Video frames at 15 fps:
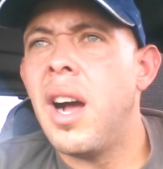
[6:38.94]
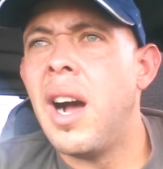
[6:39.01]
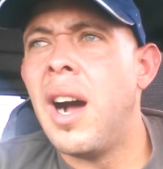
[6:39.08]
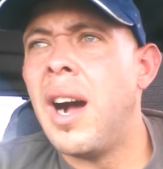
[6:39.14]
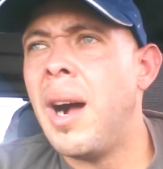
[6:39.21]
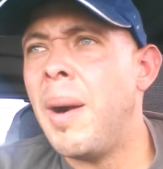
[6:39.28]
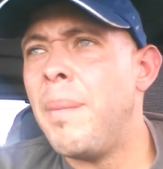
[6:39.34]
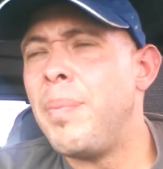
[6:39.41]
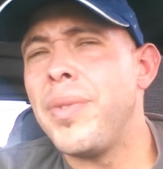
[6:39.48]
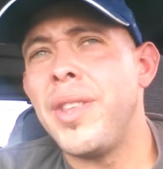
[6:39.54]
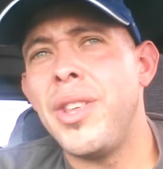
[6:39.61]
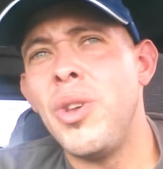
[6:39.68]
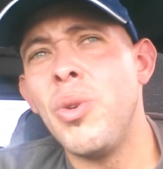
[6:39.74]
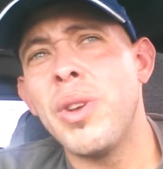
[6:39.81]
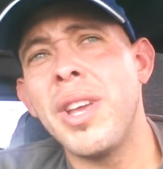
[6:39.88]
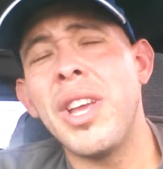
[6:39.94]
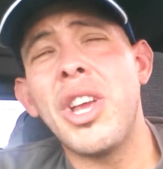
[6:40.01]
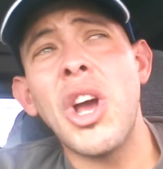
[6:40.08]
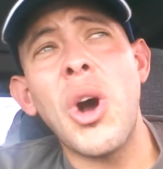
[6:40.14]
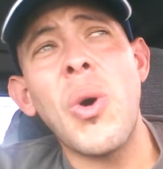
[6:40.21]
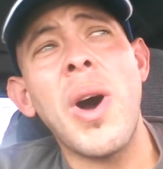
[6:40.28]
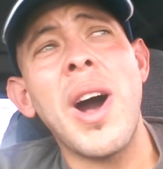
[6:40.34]
Um, you can
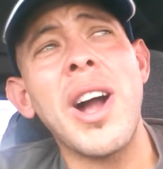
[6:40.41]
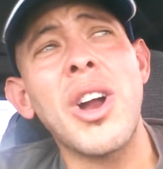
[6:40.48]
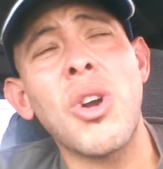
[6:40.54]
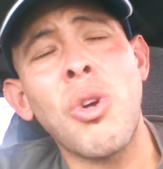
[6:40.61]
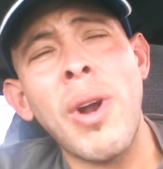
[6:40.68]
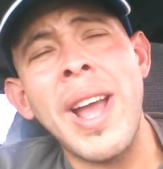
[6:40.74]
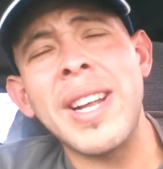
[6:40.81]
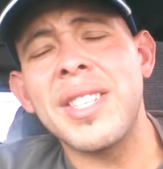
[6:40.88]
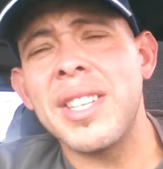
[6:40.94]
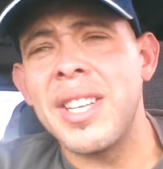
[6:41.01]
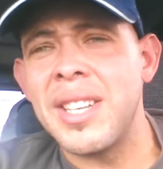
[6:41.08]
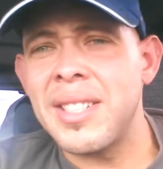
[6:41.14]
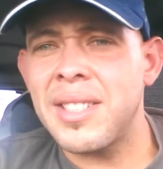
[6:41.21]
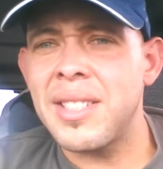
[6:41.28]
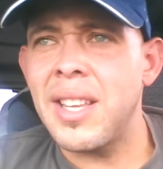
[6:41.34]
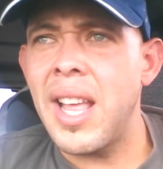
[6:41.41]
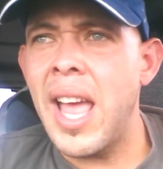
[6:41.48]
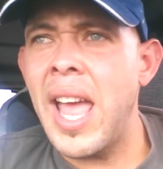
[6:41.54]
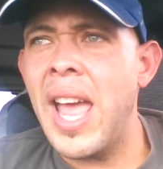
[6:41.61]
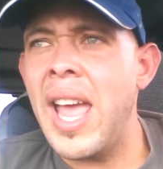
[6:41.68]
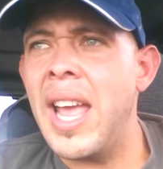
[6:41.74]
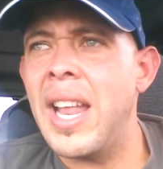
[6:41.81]
go on Craigslist
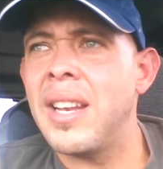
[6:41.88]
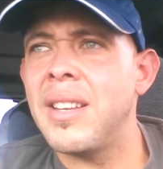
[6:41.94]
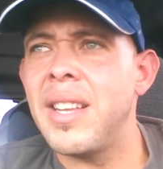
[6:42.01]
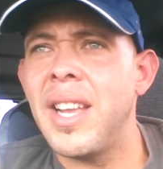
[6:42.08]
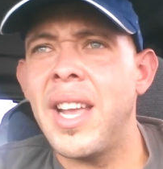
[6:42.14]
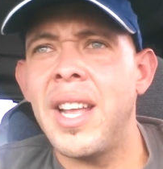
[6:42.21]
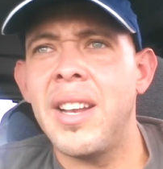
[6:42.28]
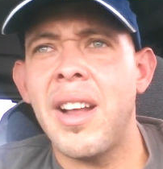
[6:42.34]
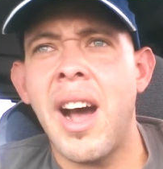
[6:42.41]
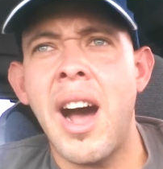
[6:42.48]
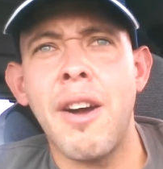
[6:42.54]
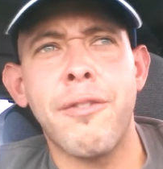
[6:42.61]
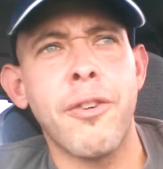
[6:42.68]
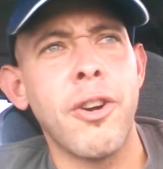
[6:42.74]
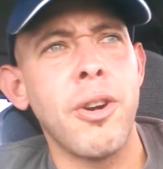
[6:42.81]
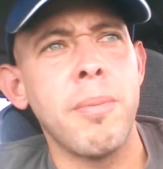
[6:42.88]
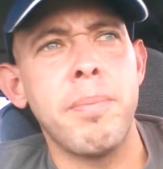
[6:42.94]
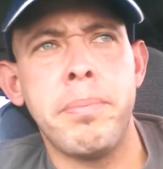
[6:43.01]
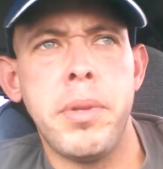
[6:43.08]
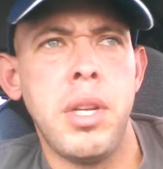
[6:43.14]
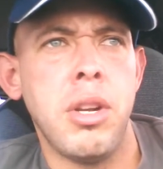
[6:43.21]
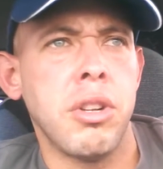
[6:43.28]
and and offer
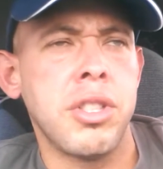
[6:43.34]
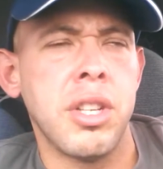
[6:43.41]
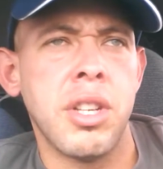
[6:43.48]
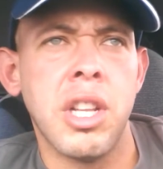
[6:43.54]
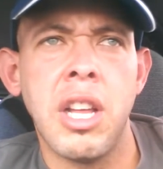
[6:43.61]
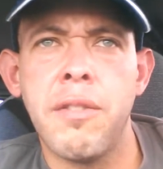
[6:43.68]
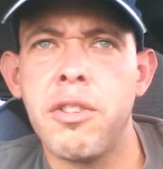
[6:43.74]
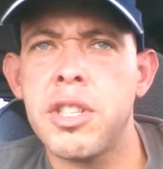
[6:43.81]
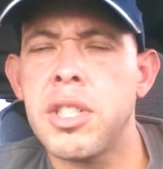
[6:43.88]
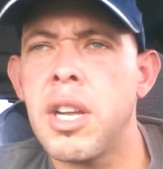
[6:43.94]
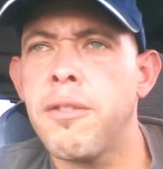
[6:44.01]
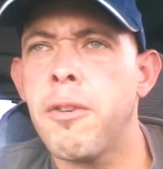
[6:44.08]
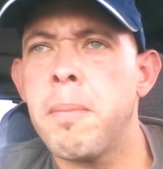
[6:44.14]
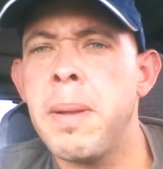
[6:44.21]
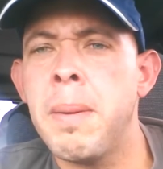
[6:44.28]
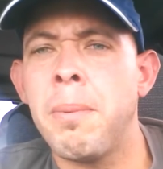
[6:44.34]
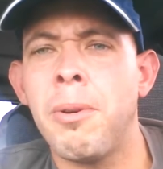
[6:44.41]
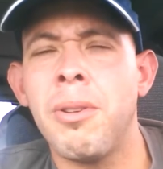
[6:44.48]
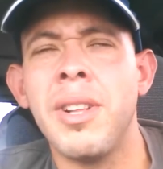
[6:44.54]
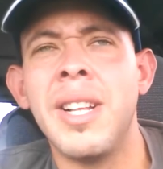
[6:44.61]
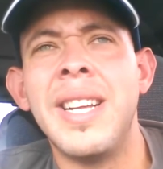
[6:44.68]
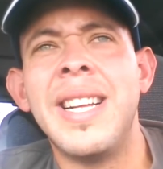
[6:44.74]
you know to deliver stuff for
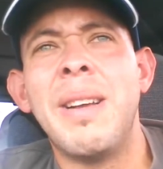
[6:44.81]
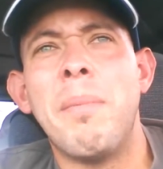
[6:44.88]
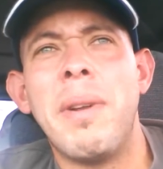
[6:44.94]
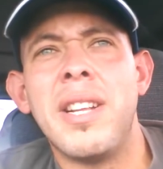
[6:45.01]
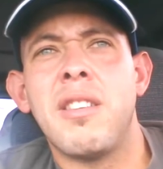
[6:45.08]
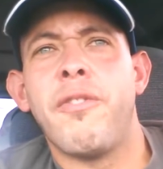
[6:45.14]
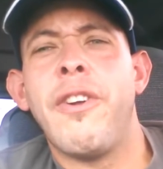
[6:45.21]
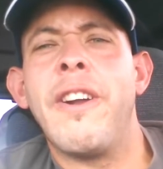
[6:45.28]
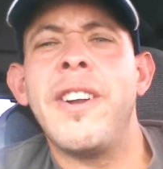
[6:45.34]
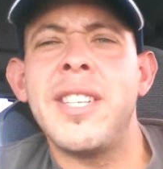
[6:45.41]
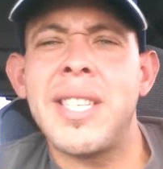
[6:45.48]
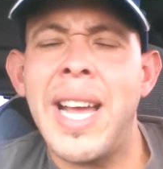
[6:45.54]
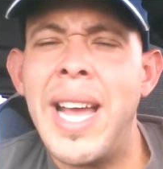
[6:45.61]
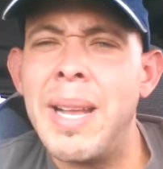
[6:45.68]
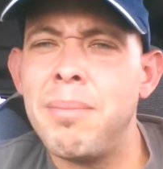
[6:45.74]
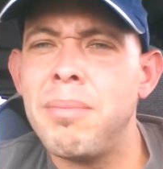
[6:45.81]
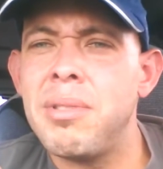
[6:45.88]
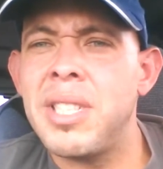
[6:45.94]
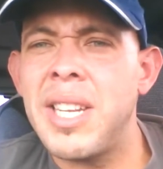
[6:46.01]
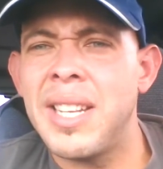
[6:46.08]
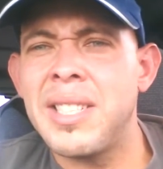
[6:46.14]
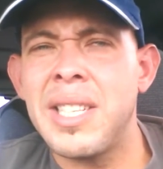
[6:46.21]
people, but it's very time
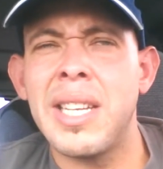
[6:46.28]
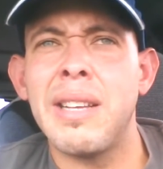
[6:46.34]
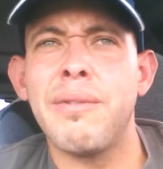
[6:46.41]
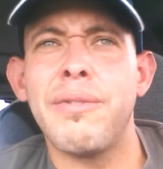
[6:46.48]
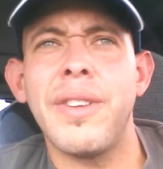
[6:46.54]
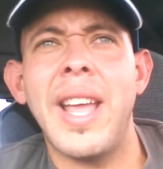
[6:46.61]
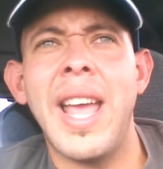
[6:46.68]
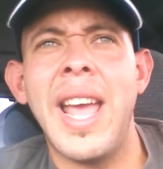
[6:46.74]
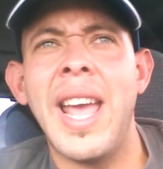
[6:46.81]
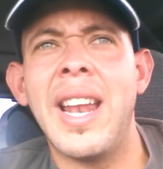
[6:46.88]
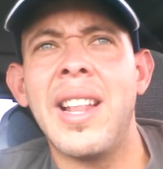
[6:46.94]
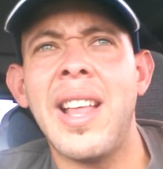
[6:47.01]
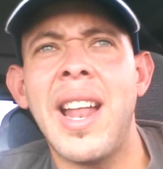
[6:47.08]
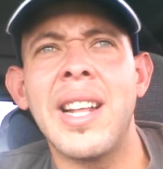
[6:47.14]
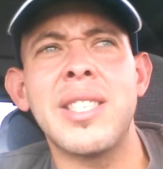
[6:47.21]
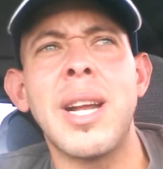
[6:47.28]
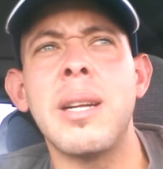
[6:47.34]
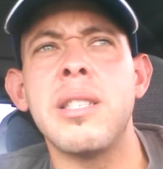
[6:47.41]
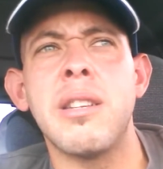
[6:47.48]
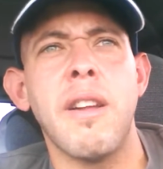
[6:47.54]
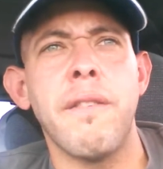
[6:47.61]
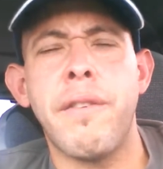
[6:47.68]
sensitive. And a lot of
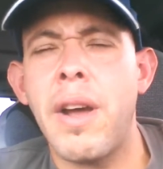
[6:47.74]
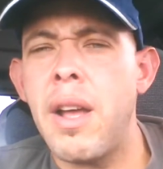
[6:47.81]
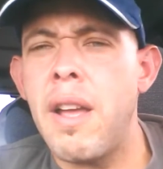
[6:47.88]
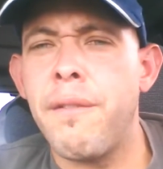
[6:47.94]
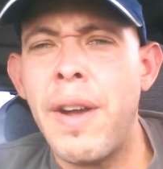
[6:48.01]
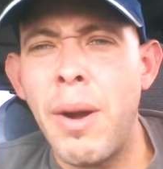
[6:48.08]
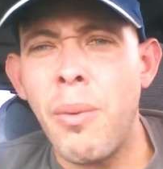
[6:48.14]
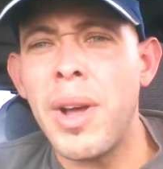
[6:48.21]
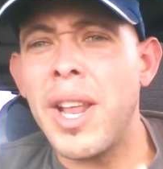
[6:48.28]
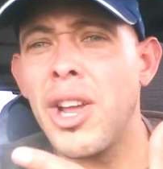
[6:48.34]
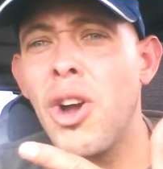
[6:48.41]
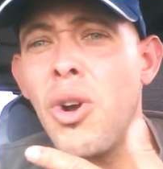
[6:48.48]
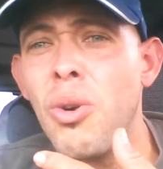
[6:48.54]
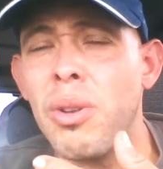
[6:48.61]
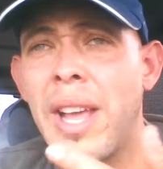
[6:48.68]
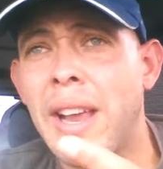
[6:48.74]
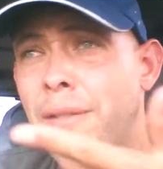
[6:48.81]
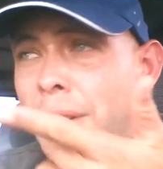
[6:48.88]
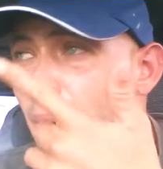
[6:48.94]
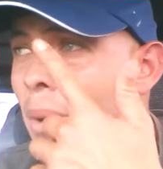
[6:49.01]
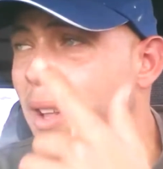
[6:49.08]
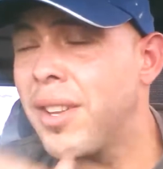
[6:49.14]
times, if I if I want to go, like
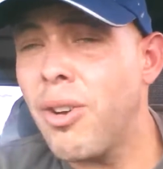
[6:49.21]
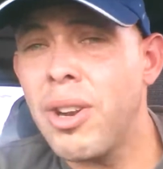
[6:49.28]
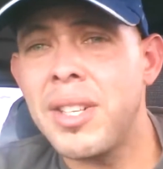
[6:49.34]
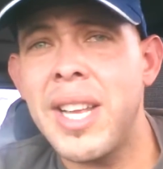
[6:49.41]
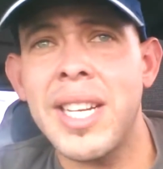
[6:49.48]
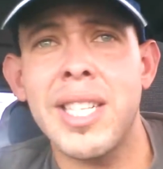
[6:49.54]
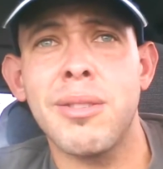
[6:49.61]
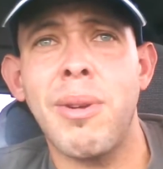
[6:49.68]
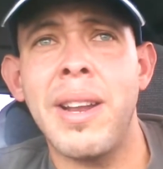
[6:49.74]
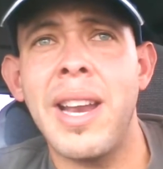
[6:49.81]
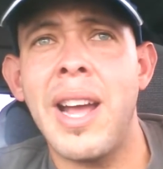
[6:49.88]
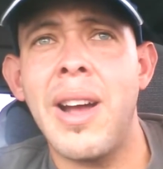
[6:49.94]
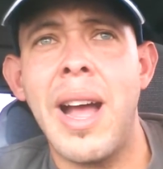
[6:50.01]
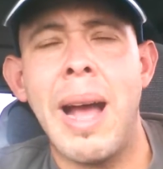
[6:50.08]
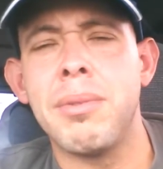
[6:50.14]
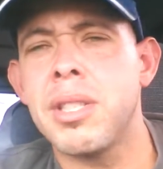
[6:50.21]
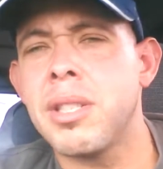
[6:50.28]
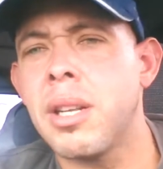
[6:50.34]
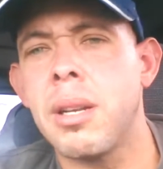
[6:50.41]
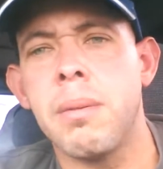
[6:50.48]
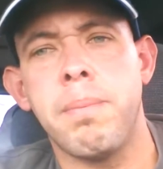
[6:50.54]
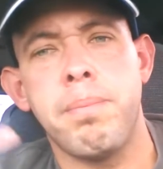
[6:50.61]
if I wanted to go to Texas right now, I'm
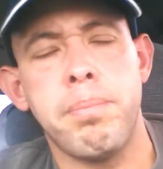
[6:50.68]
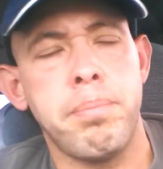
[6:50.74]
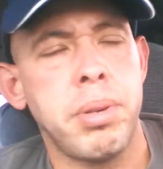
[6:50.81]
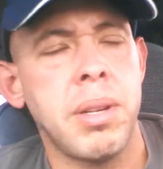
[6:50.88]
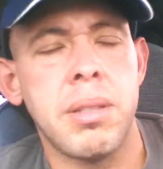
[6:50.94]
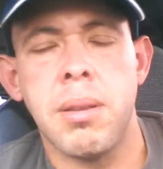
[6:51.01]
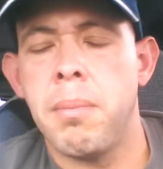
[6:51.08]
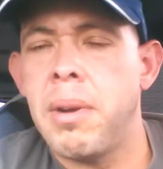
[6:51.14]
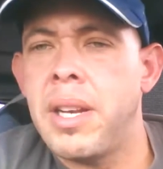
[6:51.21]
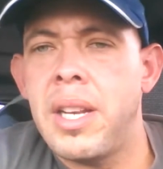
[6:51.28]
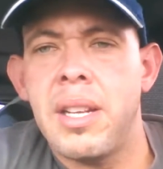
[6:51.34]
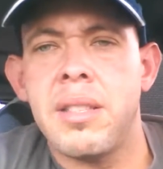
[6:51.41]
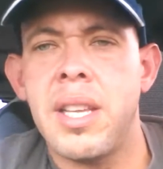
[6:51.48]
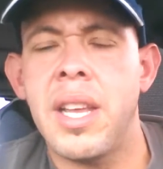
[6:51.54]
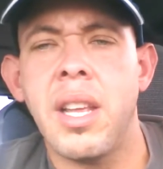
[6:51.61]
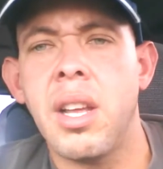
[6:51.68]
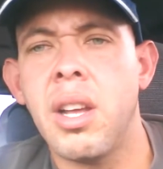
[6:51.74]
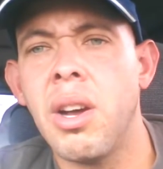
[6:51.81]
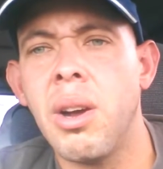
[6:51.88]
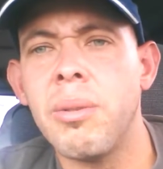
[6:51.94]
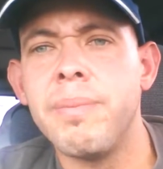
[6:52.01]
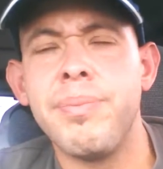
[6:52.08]
just gonna put the money in the tank and
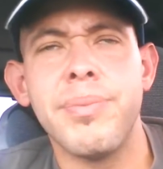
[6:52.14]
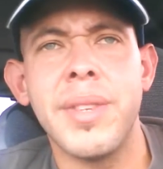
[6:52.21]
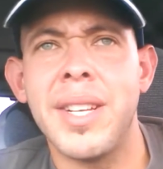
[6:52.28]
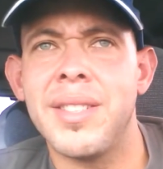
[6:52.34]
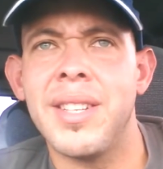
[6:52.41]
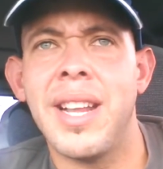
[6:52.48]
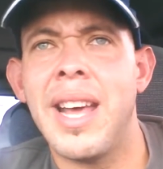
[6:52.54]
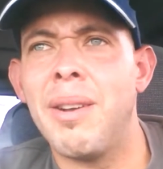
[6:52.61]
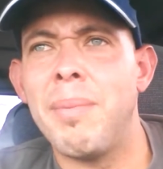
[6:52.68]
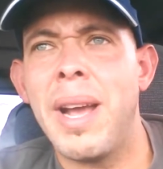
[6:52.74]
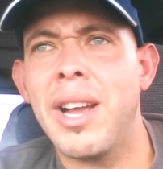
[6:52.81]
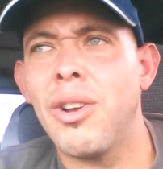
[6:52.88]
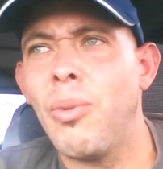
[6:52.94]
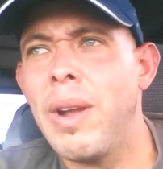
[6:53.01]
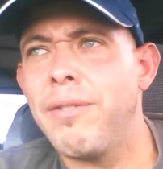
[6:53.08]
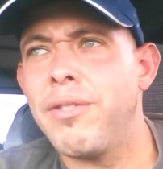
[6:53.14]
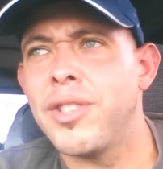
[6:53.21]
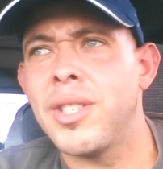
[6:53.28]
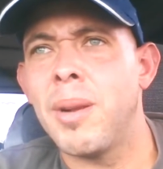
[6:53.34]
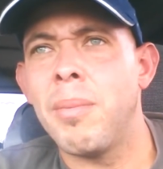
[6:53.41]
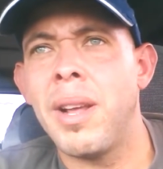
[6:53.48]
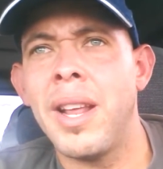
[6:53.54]
go. That's it. I'm not gonna wait for
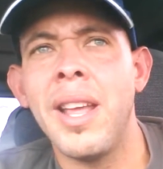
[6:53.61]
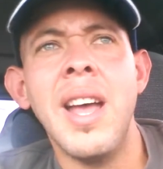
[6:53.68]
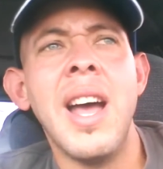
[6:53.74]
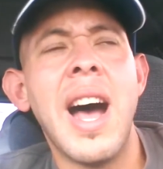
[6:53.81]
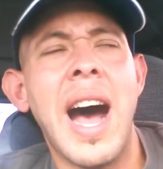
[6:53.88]
somebody.